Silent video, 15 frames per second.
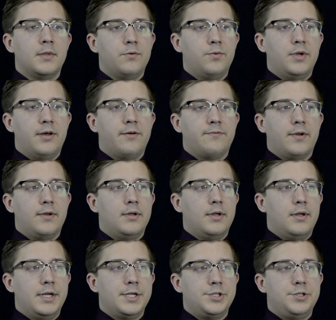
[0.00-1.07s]
We have
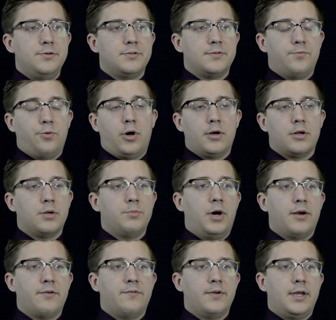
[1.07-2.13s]
issues of water
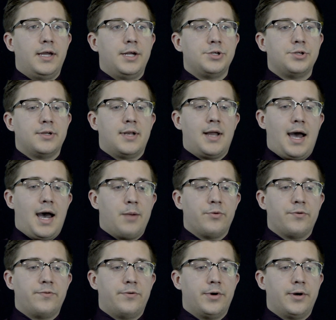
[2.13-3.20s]
commodification in
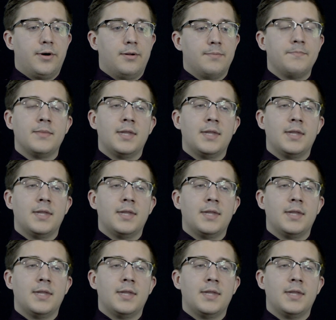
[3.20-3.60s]
Aberfoyle,